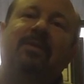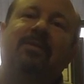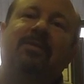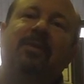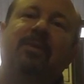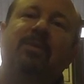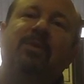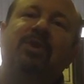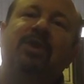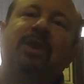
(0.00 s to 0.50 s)

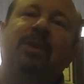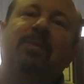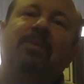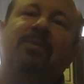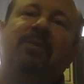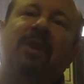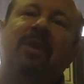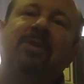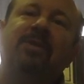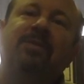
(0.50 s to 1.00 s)
from
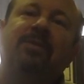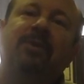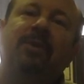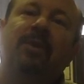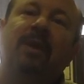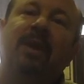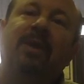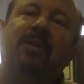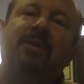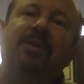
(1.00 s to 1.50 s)
cheap fossil
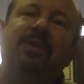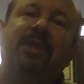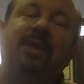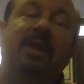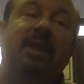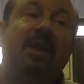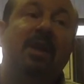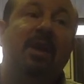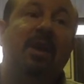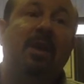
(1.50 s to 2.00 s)
fuel
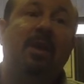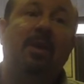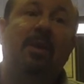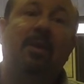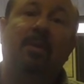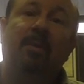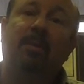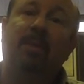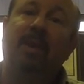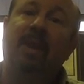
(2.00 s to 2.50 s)
energy,
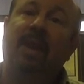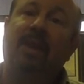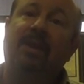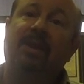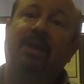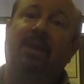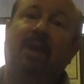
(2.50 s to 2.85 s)
but at the